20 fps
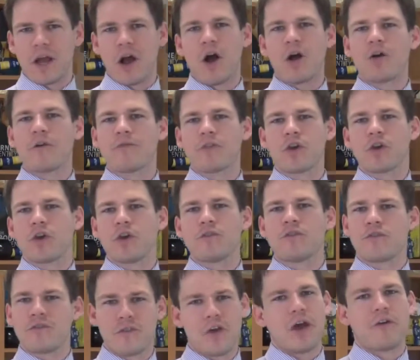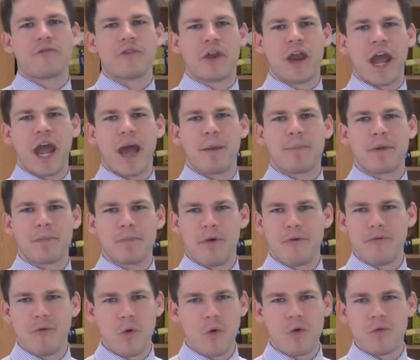all of the good stuff that happened
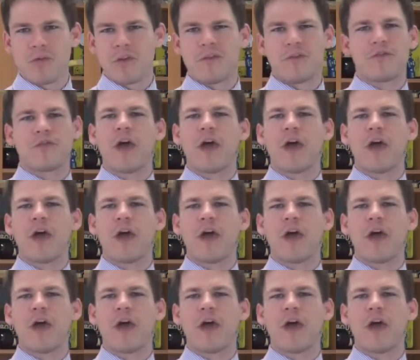before this